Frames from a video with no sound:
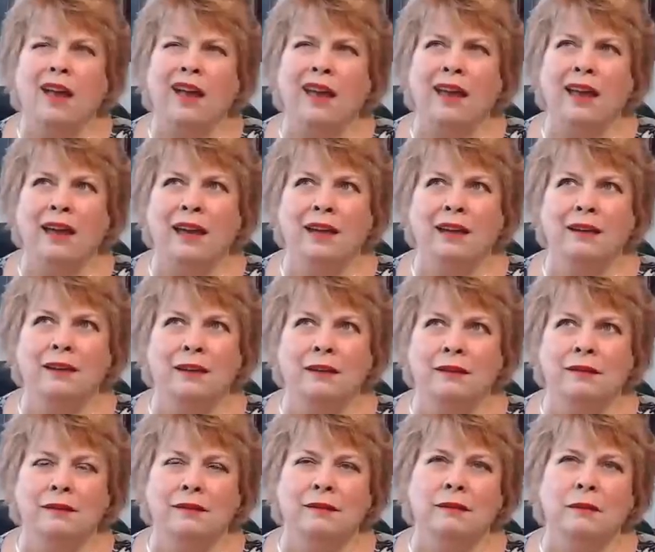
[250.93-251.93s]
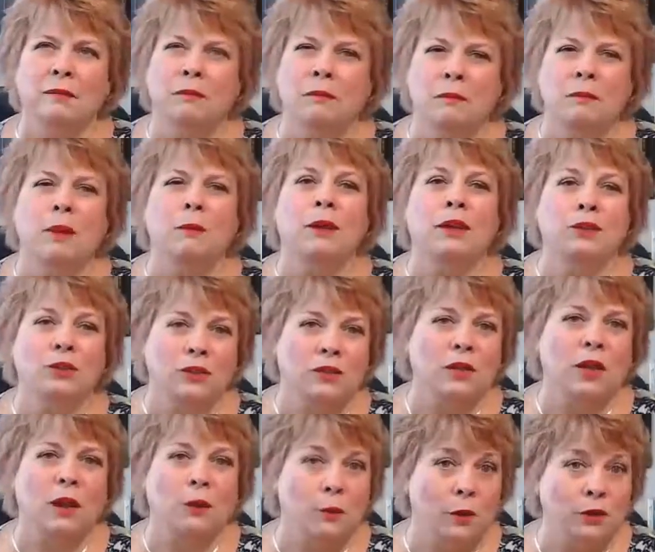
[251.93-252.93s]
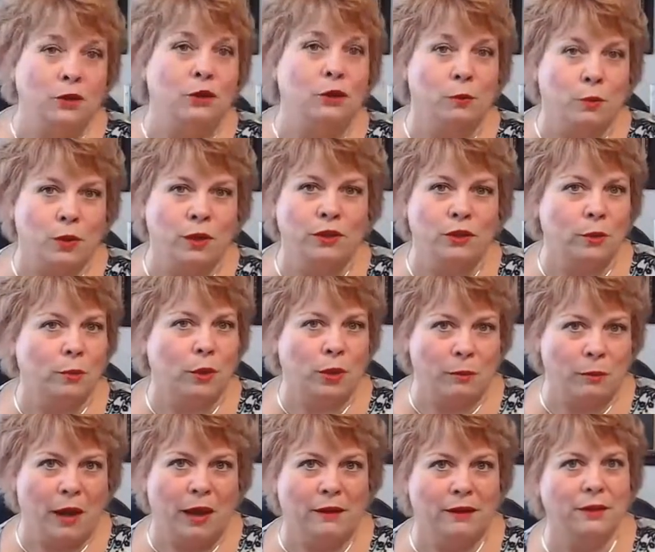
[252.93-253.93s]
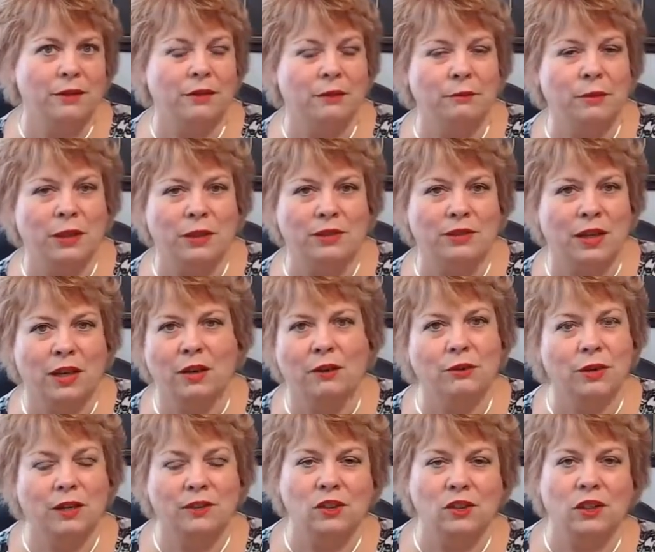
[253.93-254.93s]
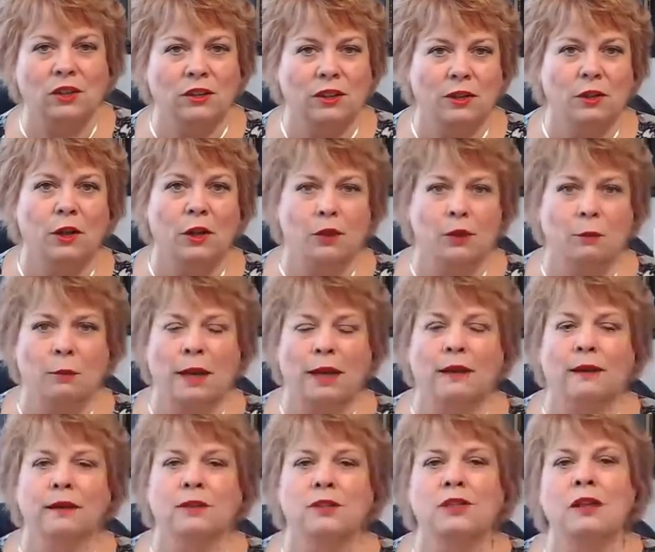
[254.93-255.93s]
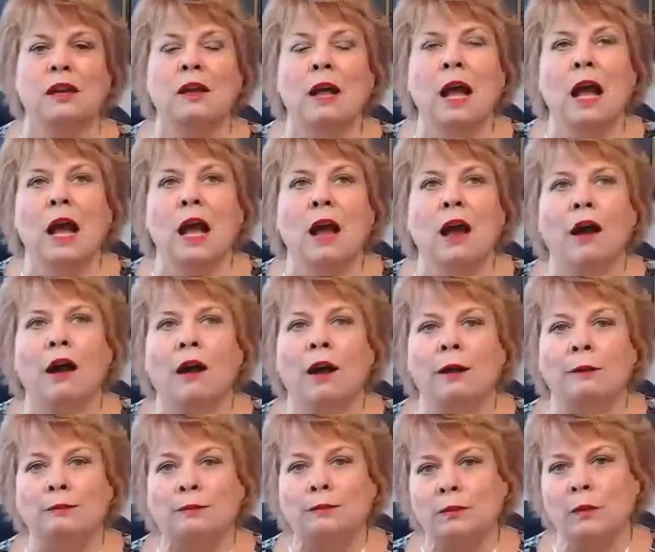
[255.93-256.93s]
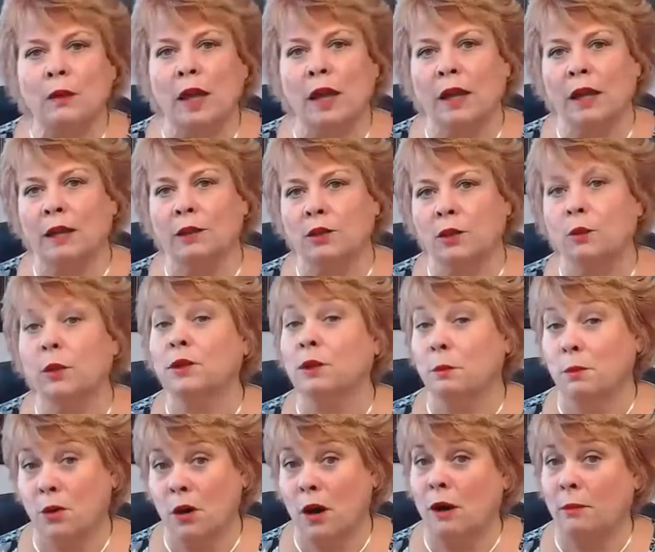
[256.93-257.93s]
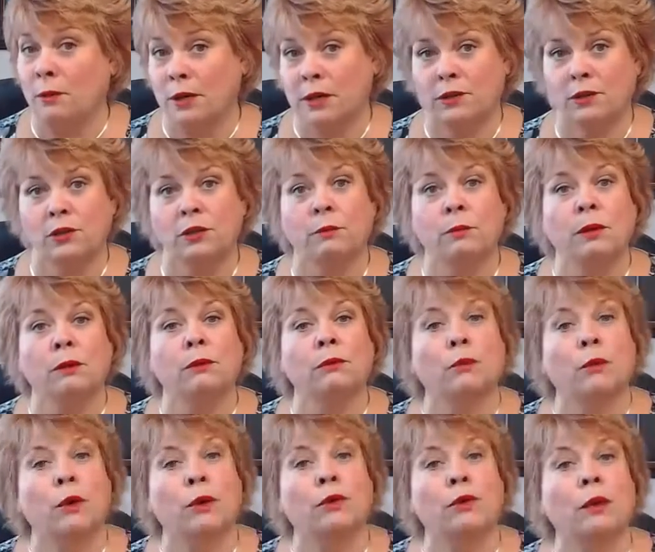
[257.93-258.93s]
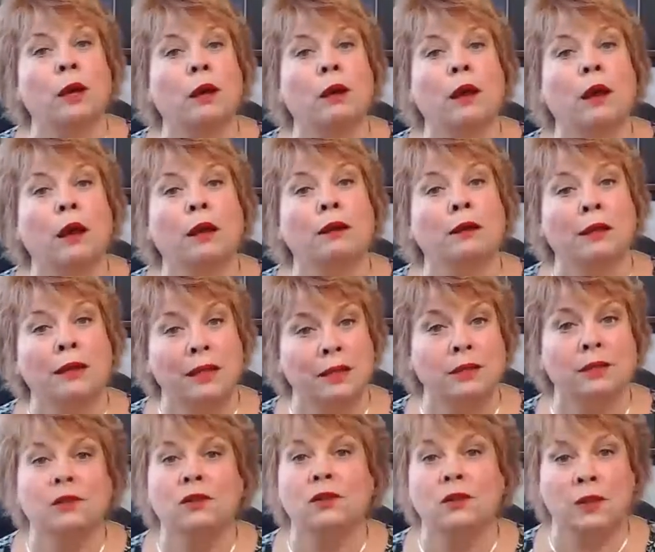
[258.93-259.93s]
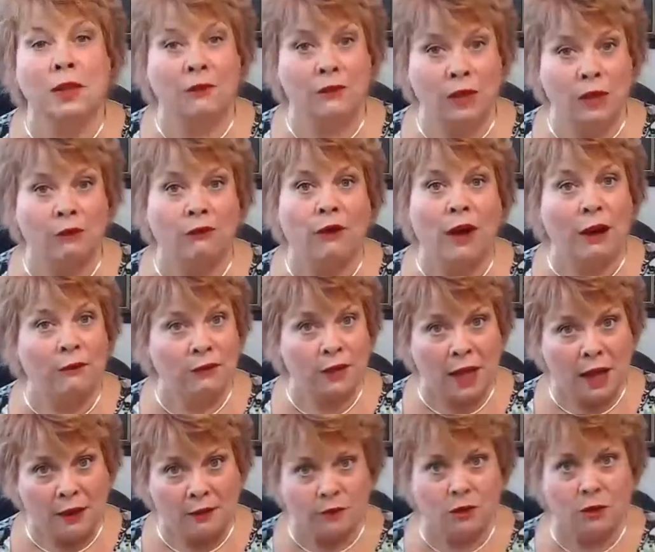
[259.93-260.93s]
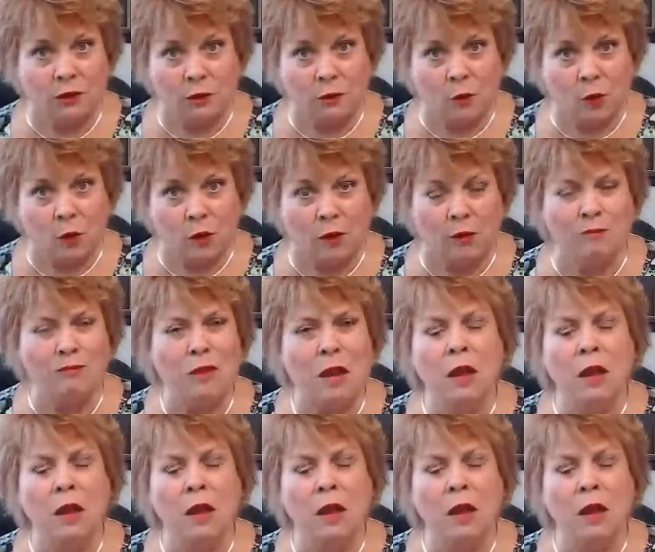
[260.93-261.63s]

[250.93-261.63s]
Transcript: And maybe I should say original principal amount because they don't necessarily know the balance. And you want the properties to be worth at least $75,000 or more.